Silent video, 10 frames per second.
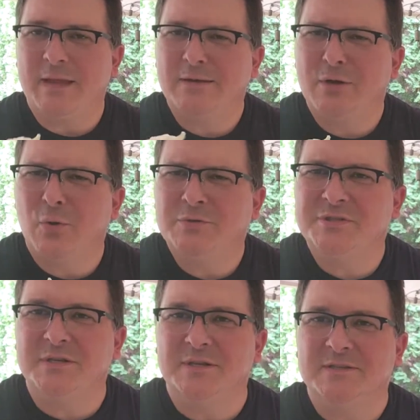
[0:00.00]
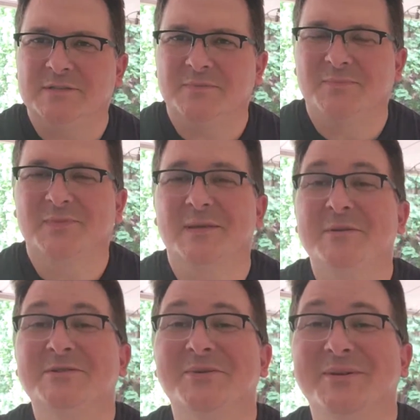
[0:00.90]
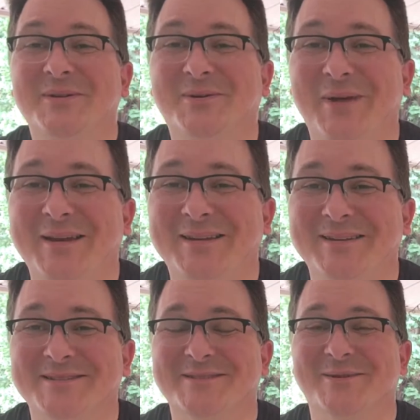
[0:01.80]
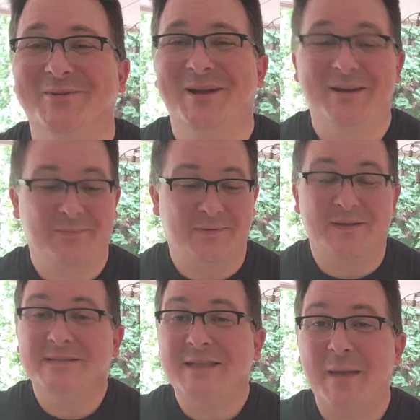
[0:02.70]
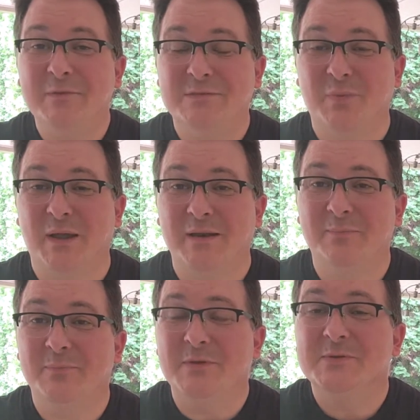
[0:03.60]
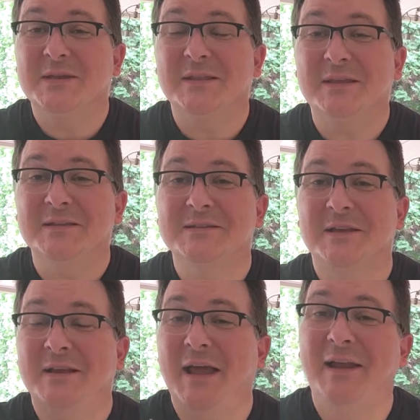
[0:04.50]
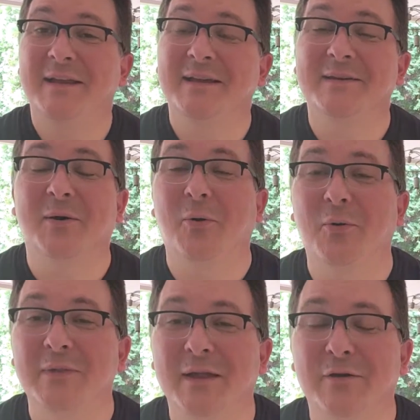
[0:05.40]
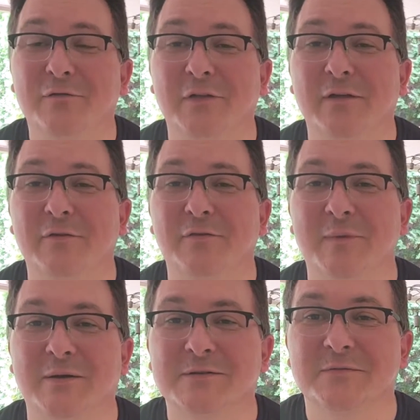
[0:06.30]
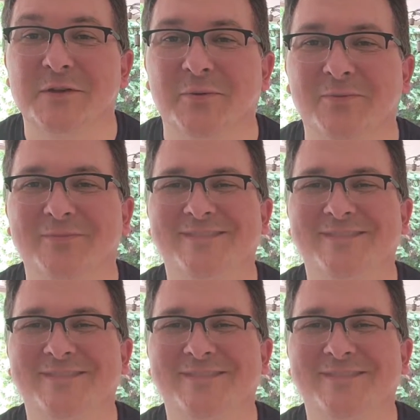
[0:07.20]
and goat cheese. Let me show you a great dish to create a salmon spread using these and adding in a whole layer of flavor from House of Q.